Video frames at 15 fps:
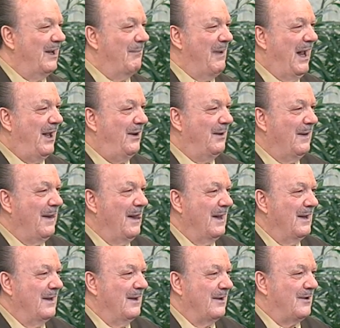amen?
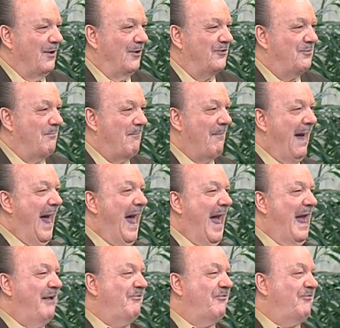Because
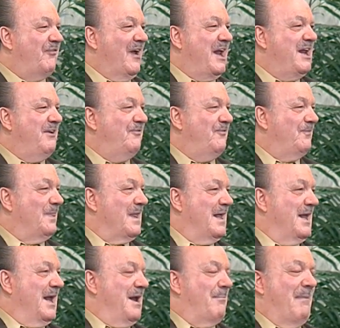my faith
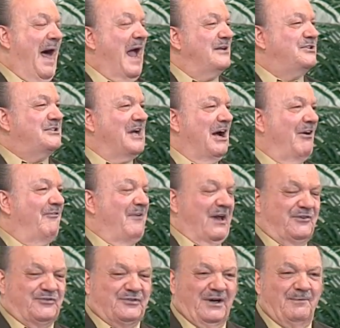and my
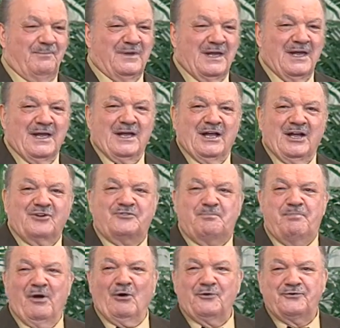salvation is
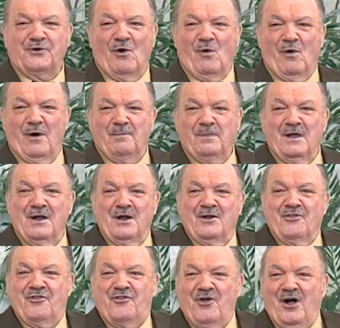built on,
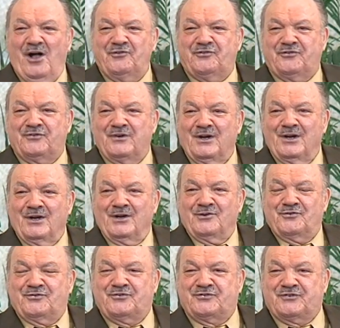Thus
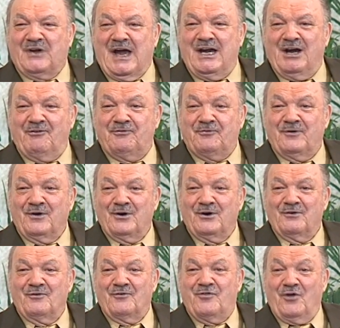saith
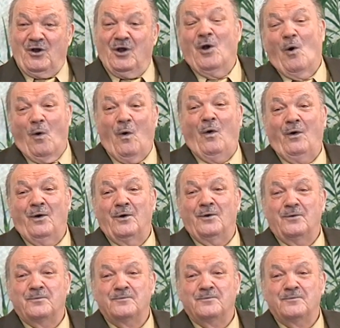the Lord.